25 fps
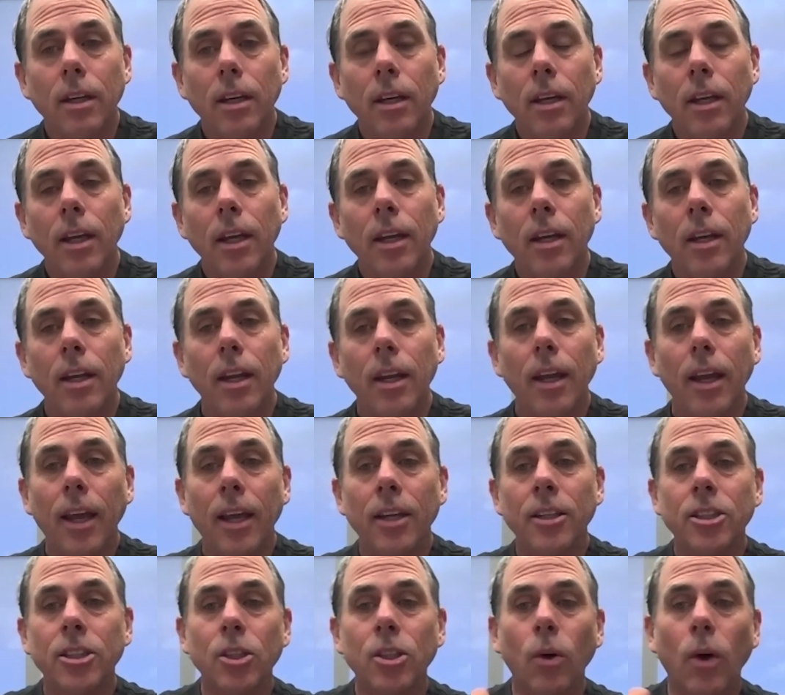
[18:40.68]

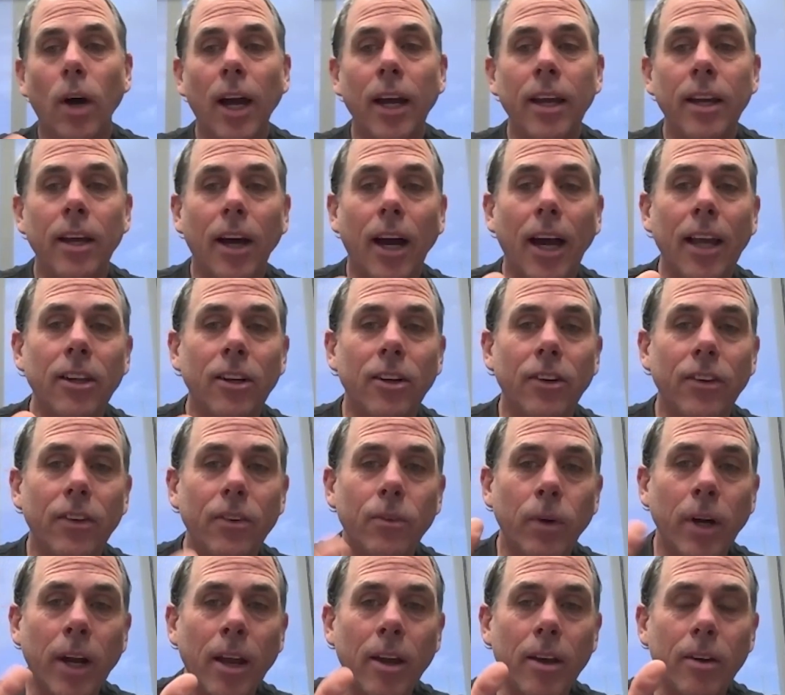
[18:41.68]
And so I learned
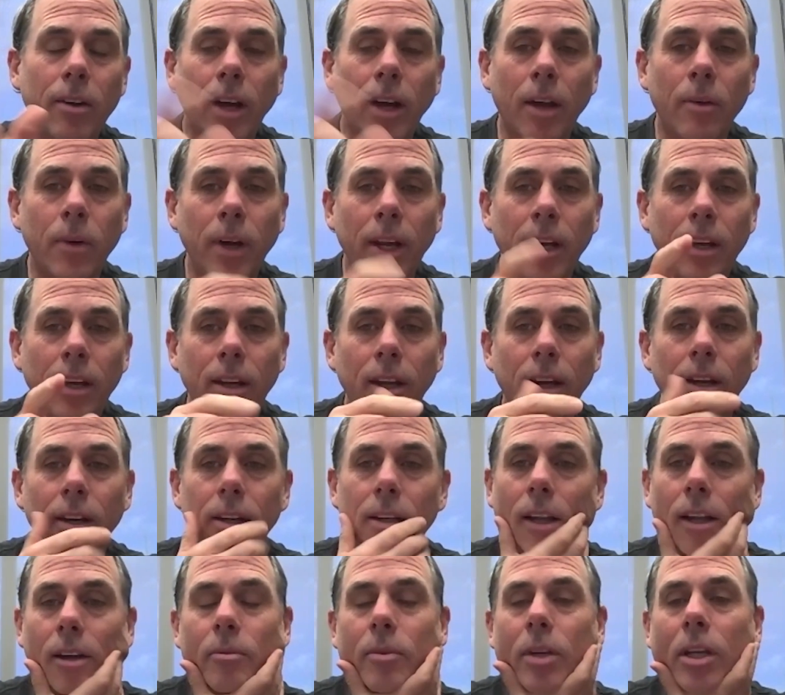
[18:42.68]
when I went and
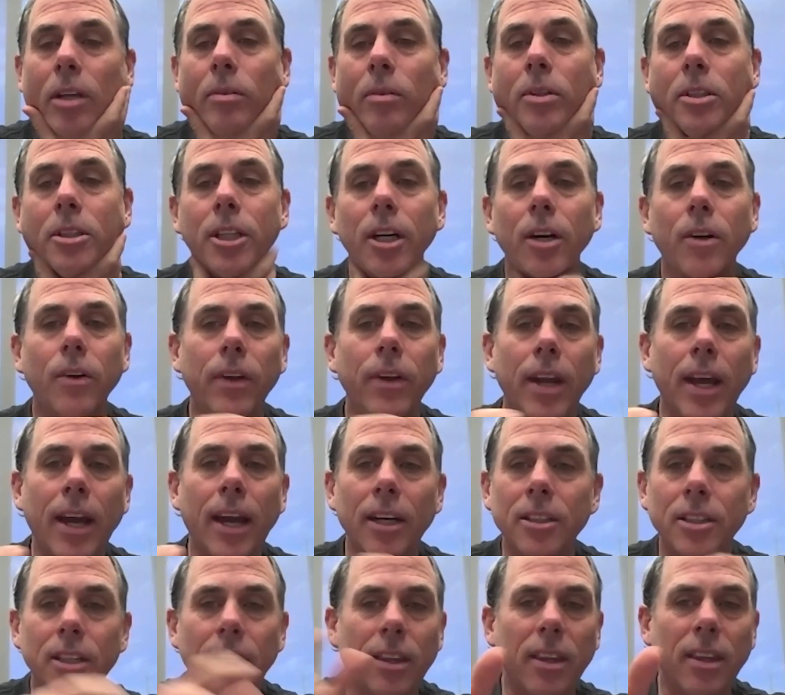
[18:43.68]
climbed Kilimanjaro, and
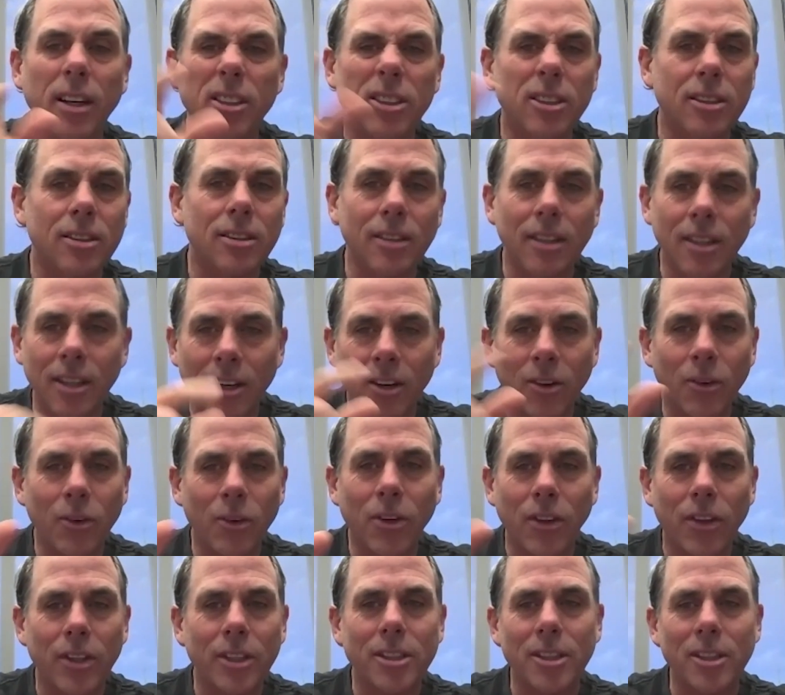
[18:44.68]
actually there's, to
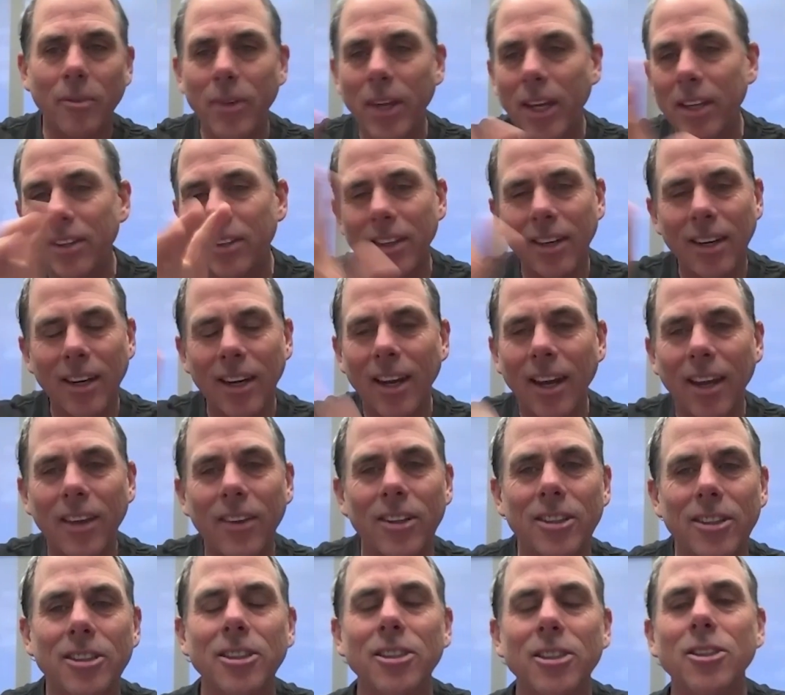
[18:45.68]
the someday to today,
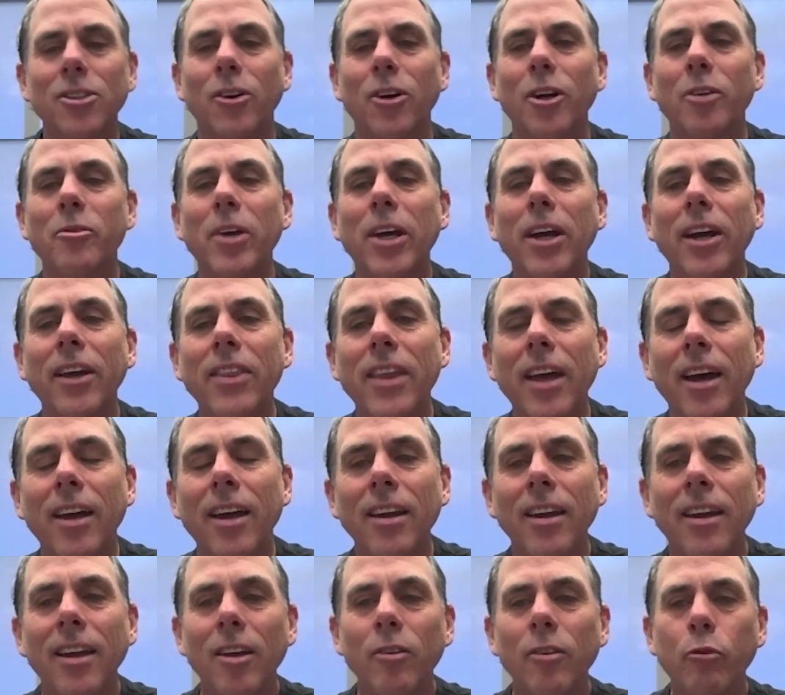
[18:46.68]
there's a story behind that.
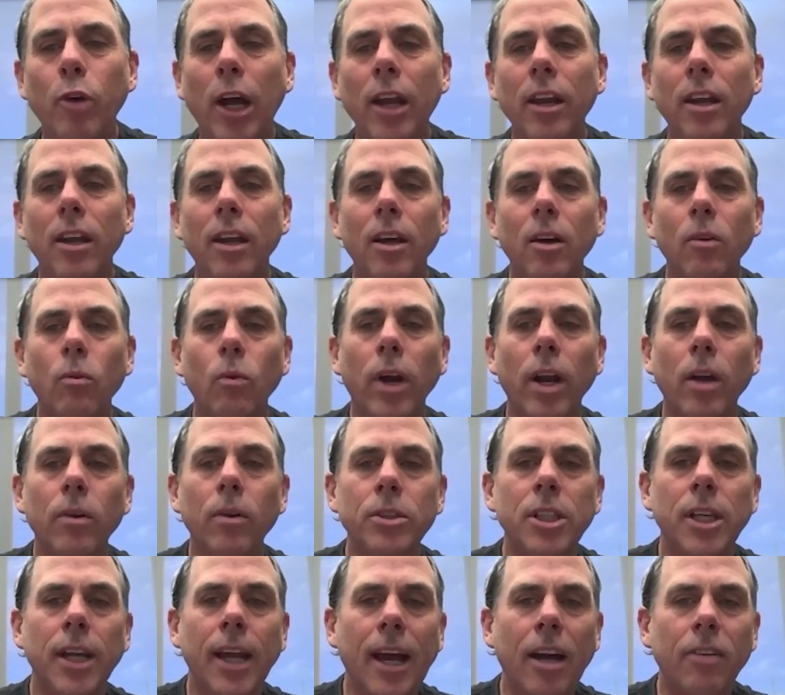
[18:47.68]
But when I was
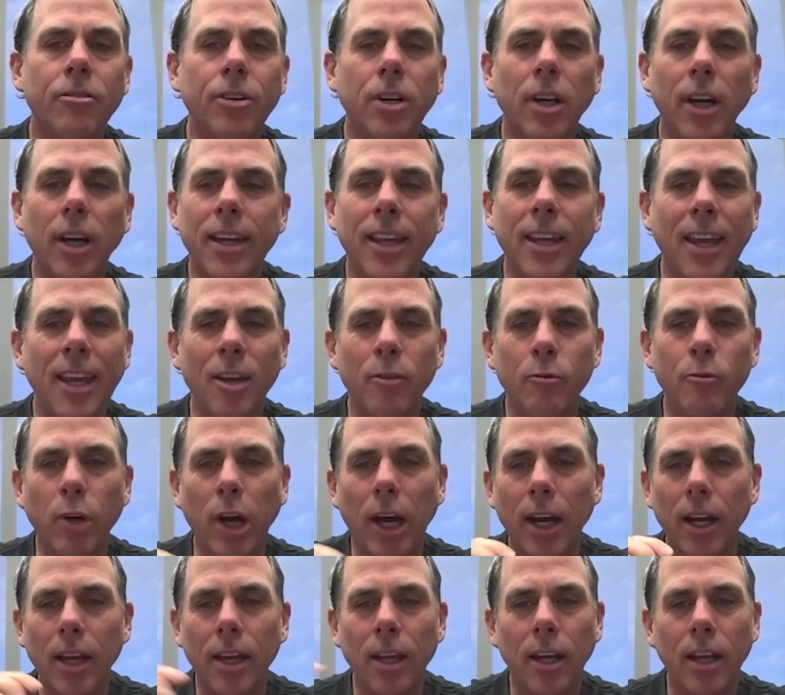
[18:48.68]
in Africa, I came
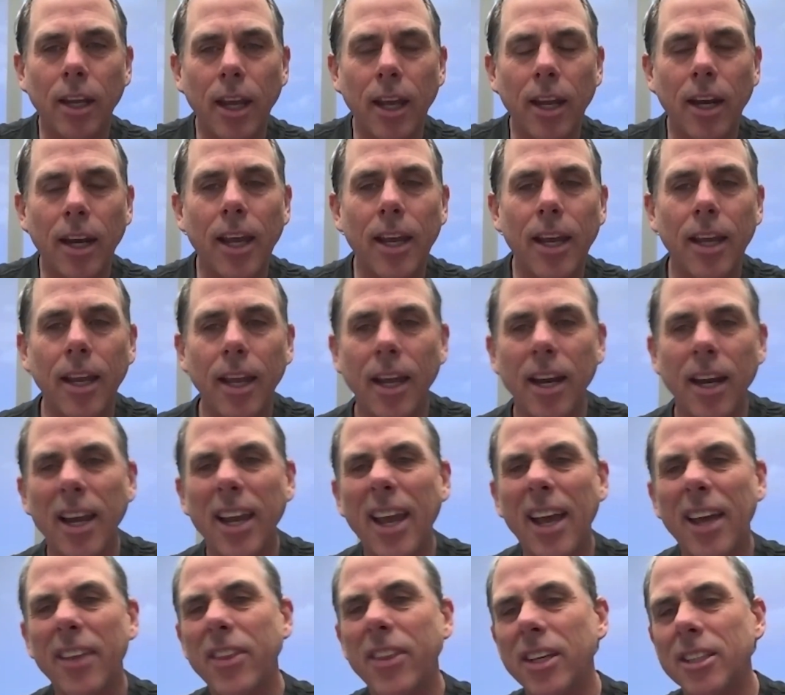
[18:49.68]
back and I
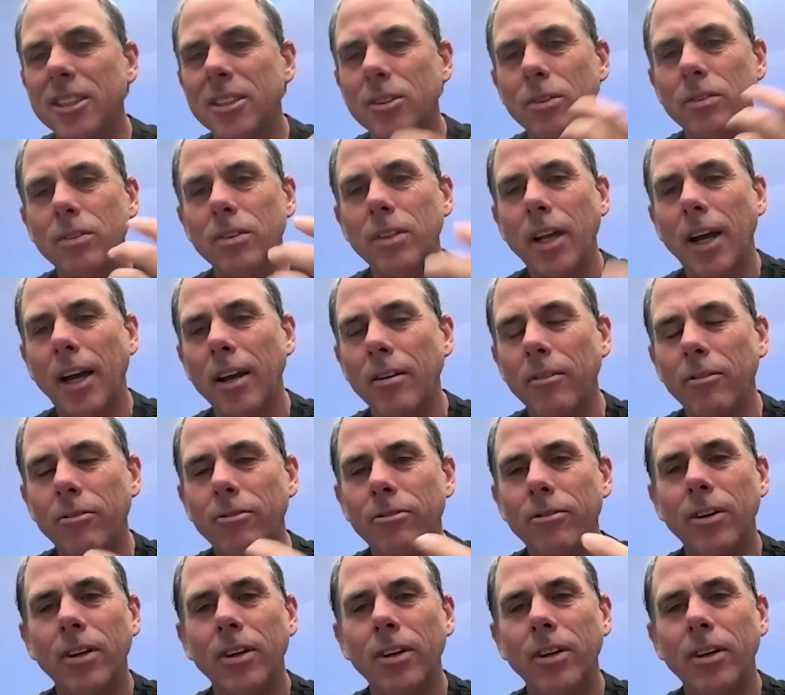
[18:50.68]
had this kind of